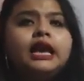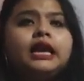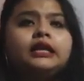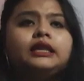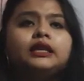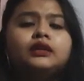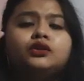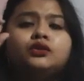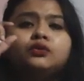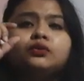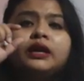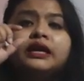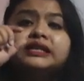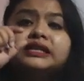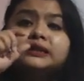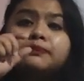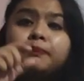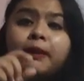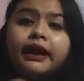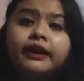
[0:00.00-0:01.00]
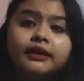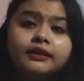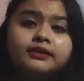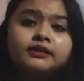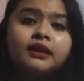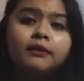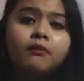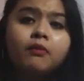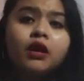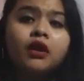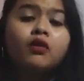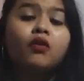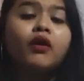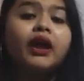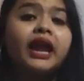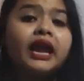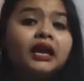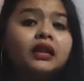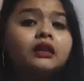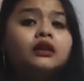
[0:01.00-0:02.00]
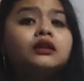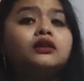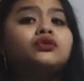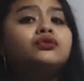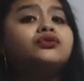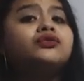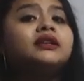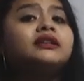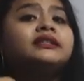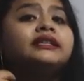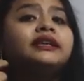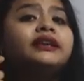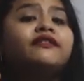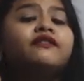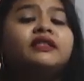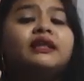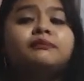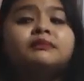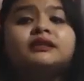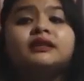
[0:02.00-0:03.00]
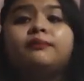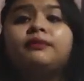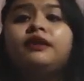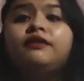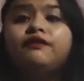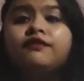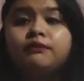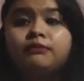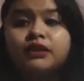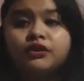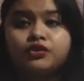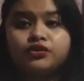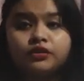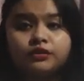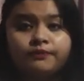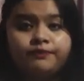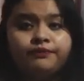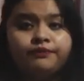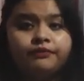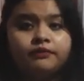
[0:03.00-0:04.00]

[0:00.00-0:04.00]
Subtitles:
either to inspire someone, or either to just give them some information.